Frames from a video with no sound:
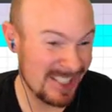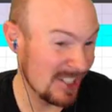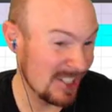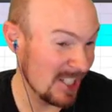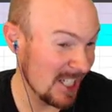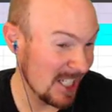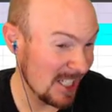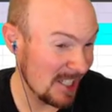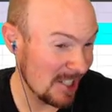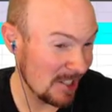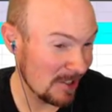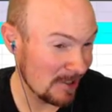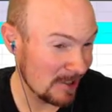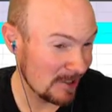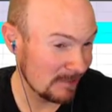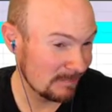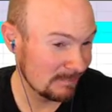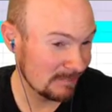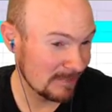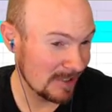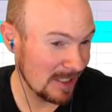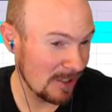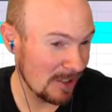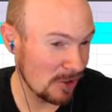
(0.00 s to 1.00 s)
D tier?
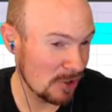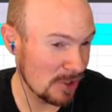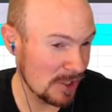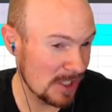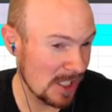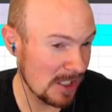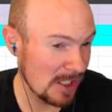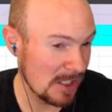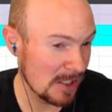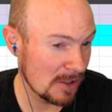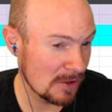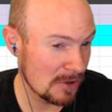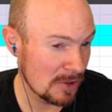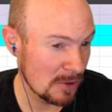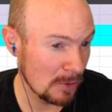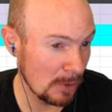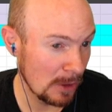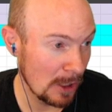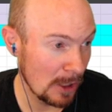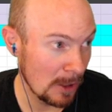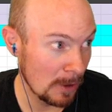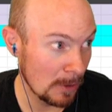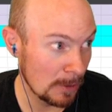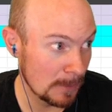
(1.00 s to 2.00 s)
Or is D tier too
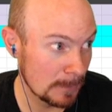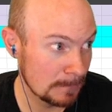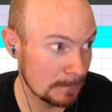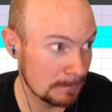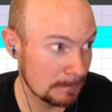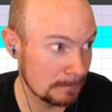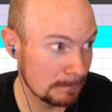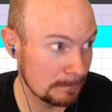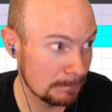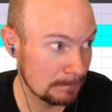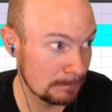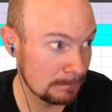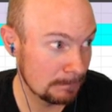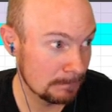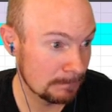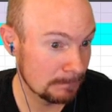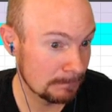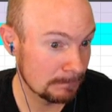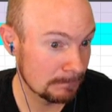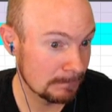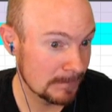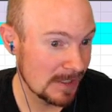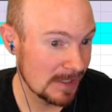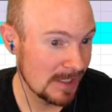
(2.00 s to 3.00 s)
low?
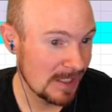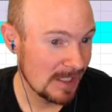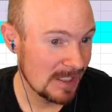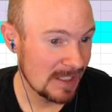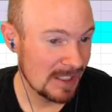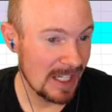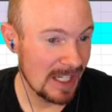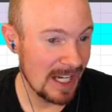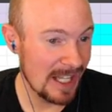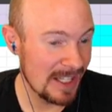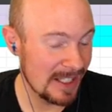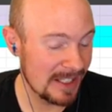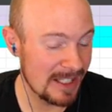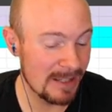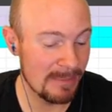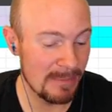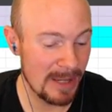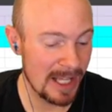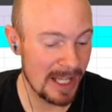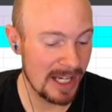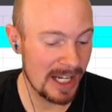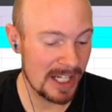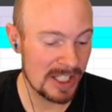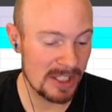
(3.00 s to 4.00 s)
I think it
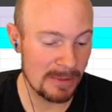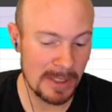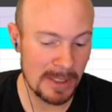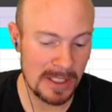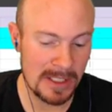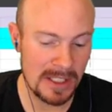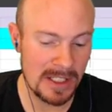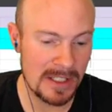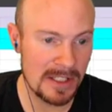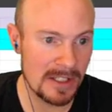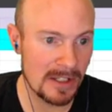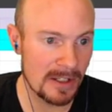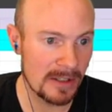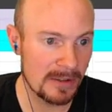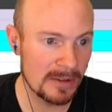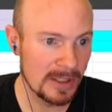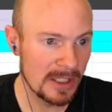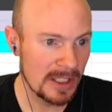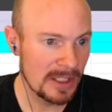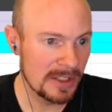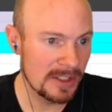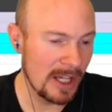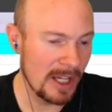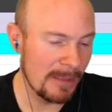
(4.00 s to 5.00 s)
might actually be D tier.
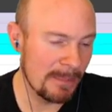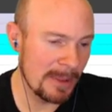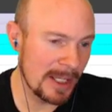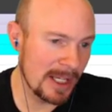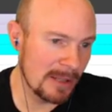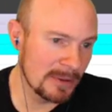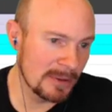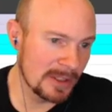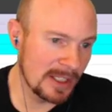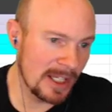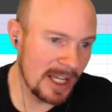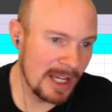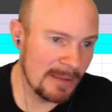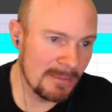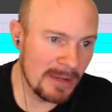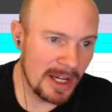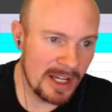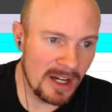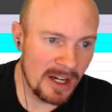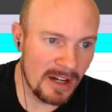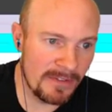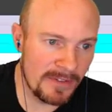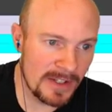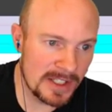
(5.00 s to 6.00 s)
Not being able to aim
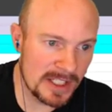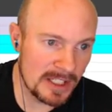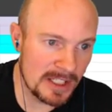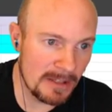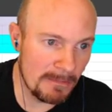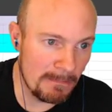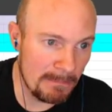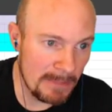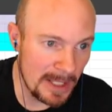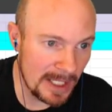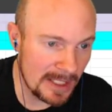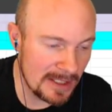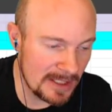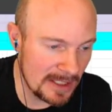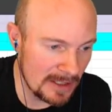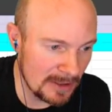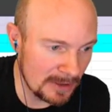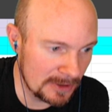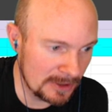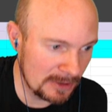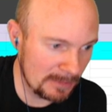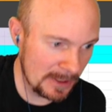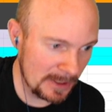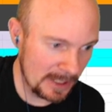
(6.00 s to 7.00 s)
my offense is a big
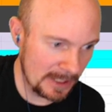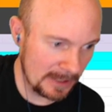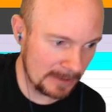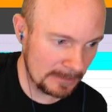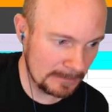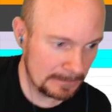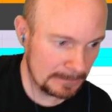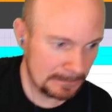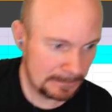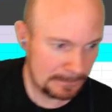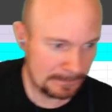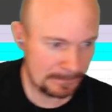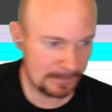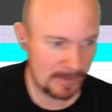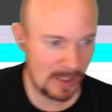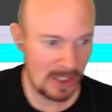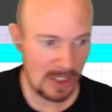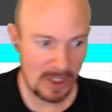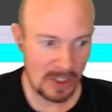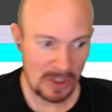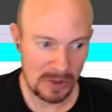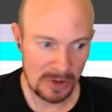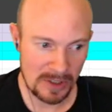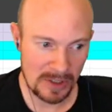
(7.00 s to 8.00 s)
deal to me.
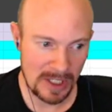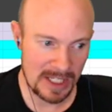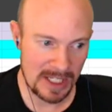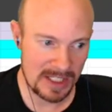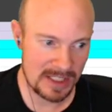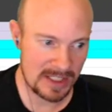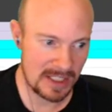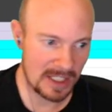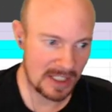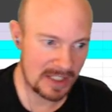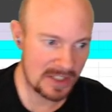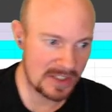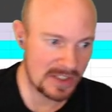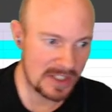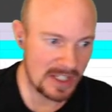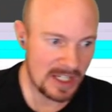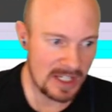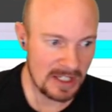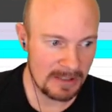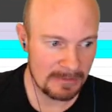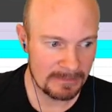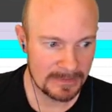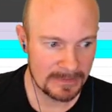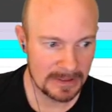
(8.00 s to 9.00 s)
You guys think
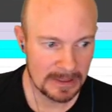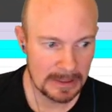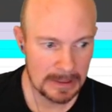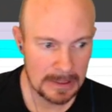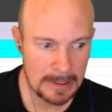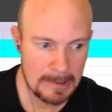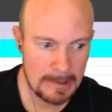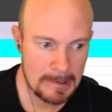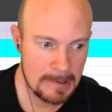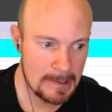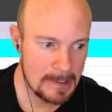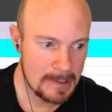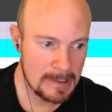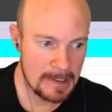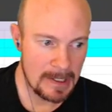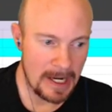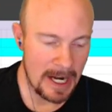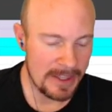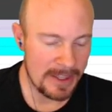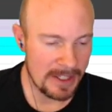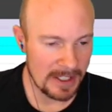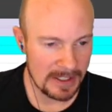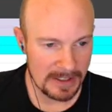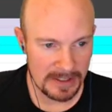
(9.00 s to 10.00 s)
C?
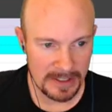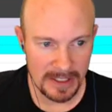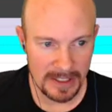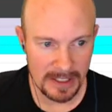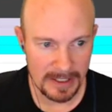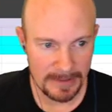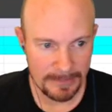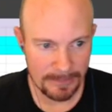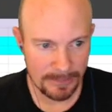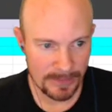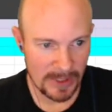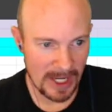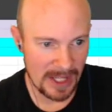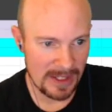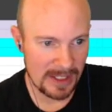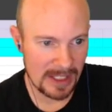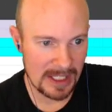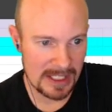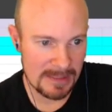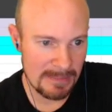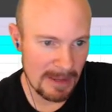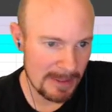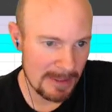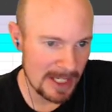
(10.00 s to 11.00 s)
I think D. I think
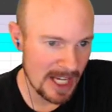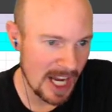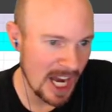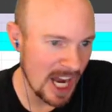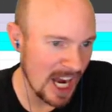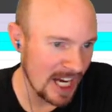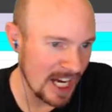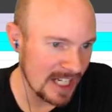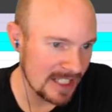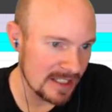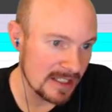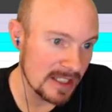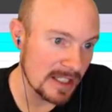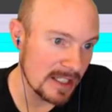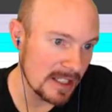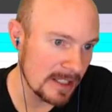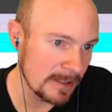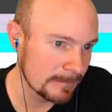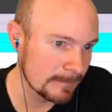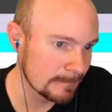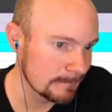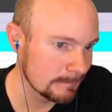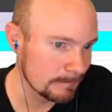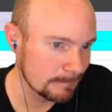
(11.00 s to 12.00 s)
it's maybe high
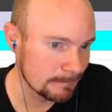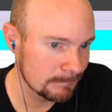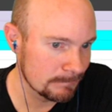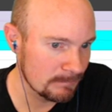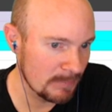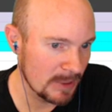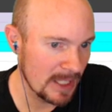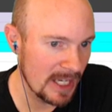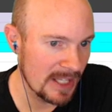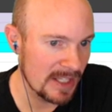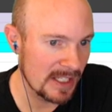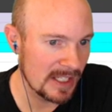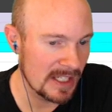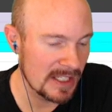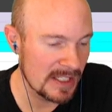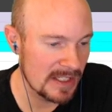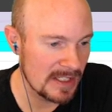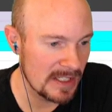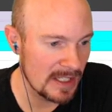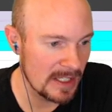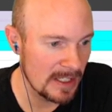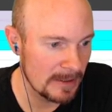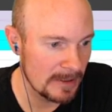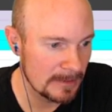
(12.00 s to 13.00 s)
D, but I think it's
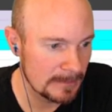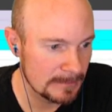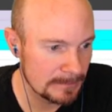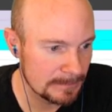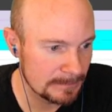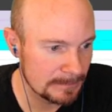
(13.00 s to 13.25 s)
D.